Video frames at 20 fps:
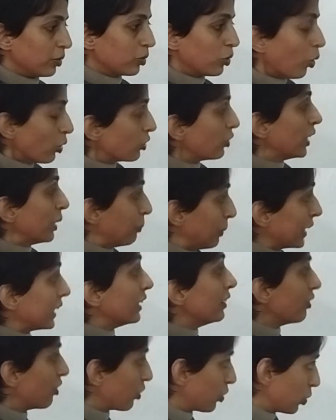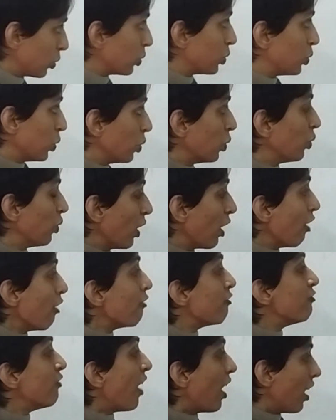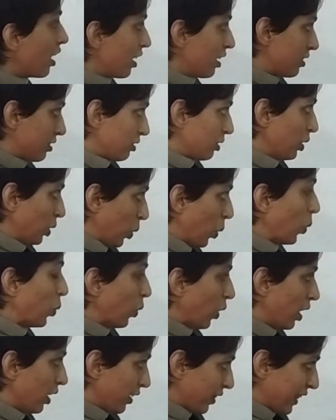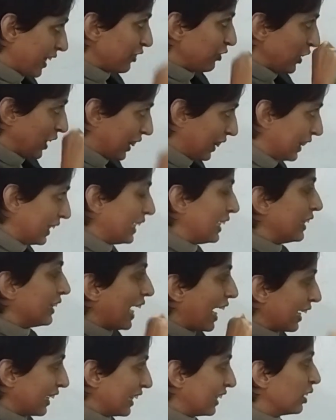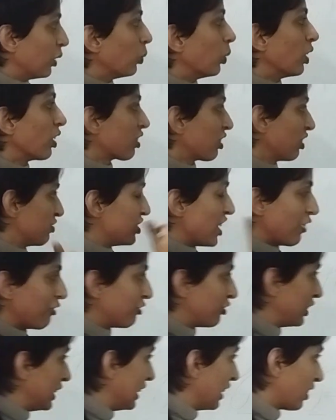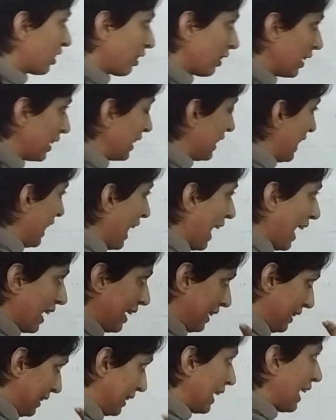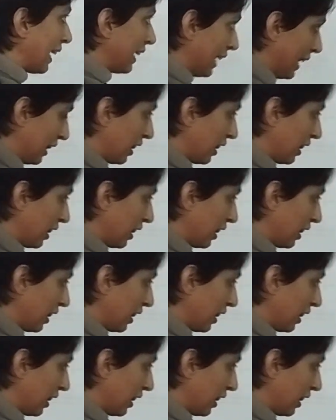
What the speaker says: coterie begins to do far worse, and we see that in the works of Jeffries and